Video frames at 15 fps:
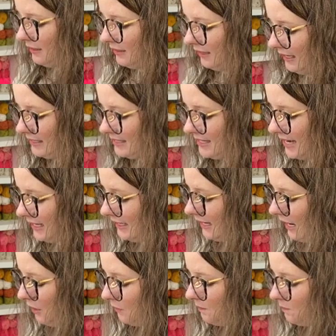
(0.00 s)
get psyched
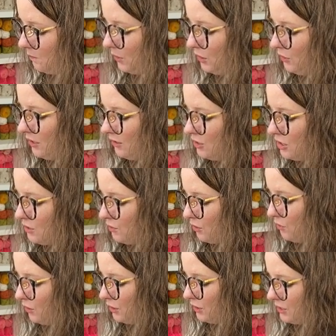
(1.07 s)
out. But you can just
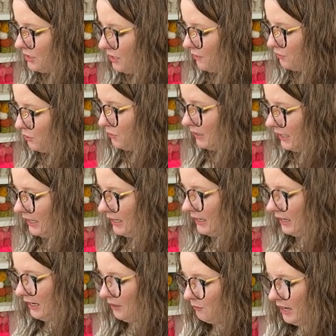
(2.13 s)
record yourself doing it
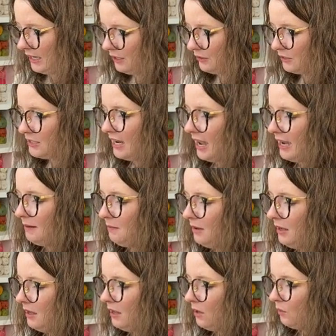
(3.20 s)
in regular time
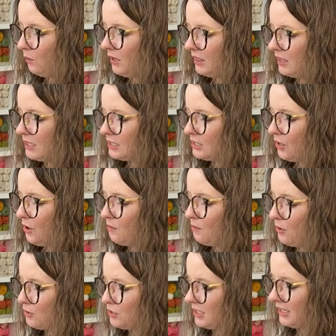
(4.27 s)
with the slow
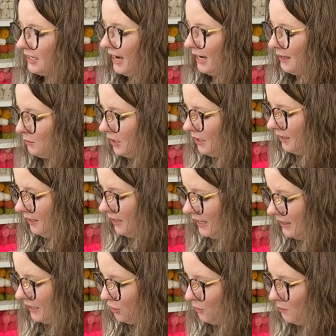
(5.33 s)
motion camera, and
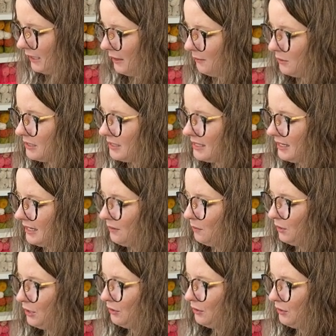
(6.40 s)
then you'll be able to see
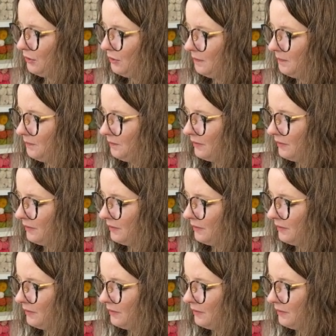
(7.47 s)
what you do.